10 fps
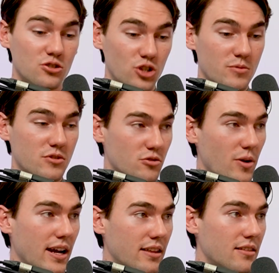just in terms of
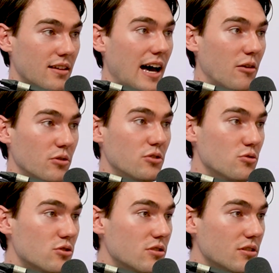strength, I would
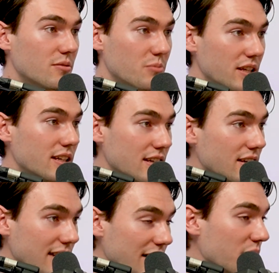used to
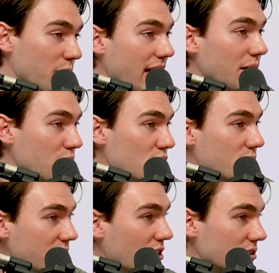be like the blade would
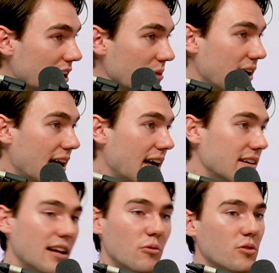used to be knocked out of my
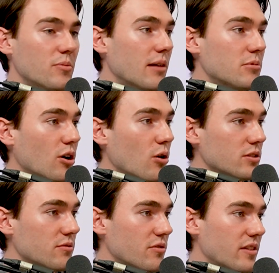hand and I wouldn't be able to
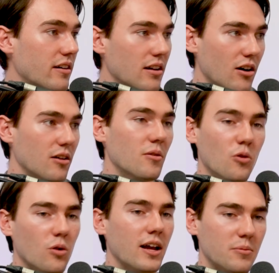hold it for very long.
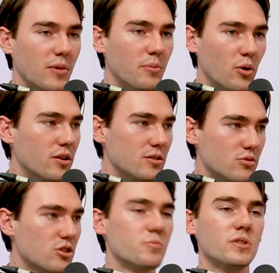Or like my opponents
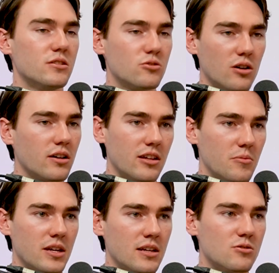would just be stronger
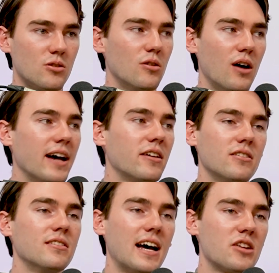than me. So I
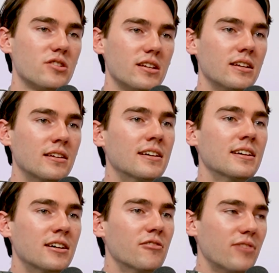couldn't actually
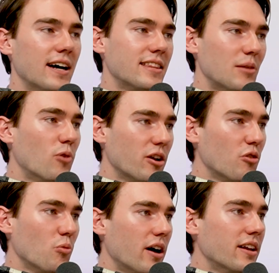fight them
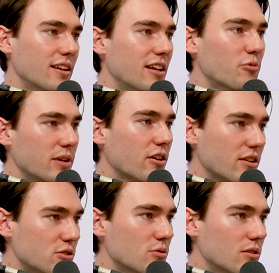one-on-one if we
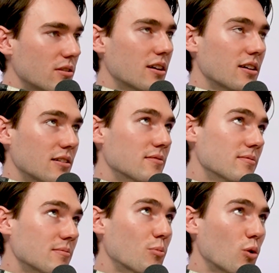got into a
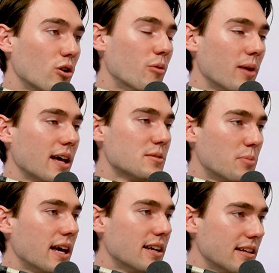more complex
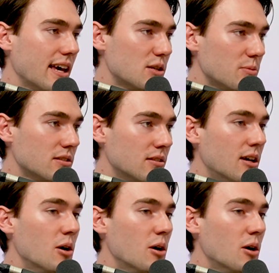blade engagement.